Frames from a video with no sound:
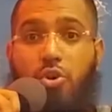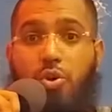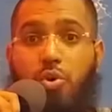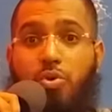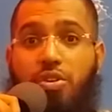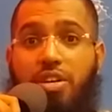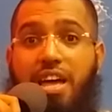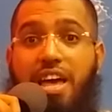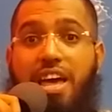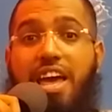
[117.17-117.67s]

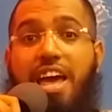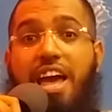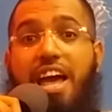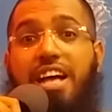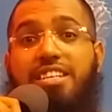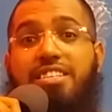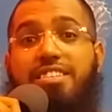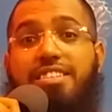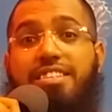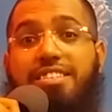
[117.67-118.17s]
shown
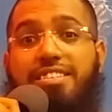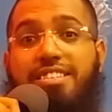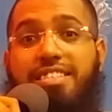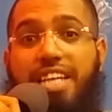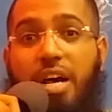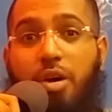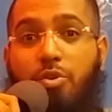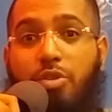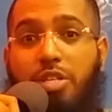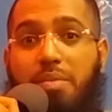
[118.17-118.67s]
as the
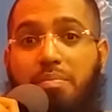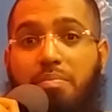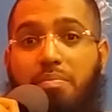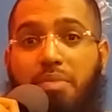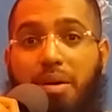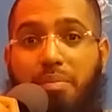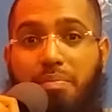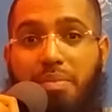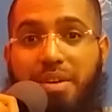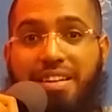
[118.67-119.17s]
Saudi
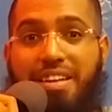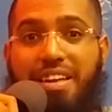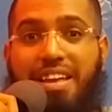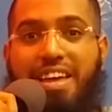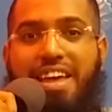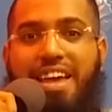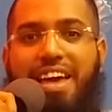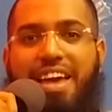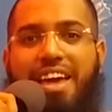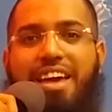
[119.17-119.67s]
puppet
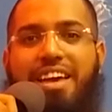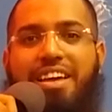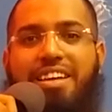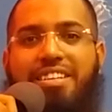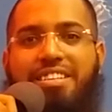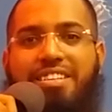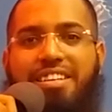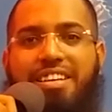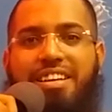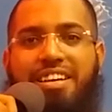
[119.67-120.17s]

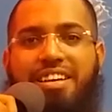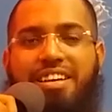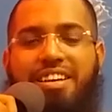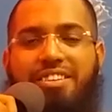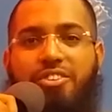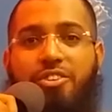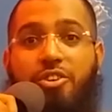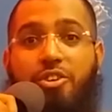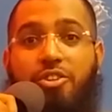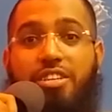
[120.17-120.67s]
and,
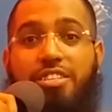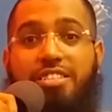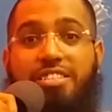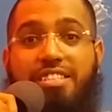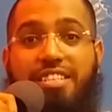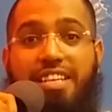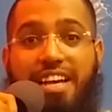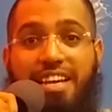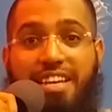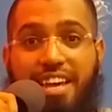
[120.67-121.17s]
you know, the
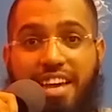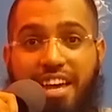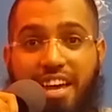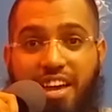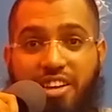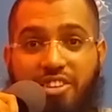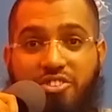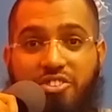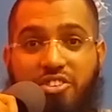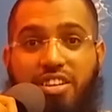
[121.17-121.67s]
CIA
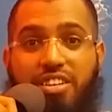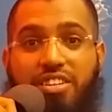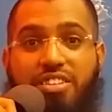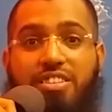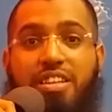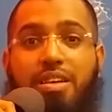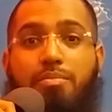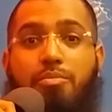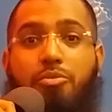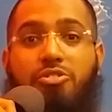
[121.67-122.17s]

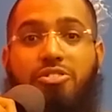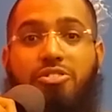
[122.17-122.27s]
agent, the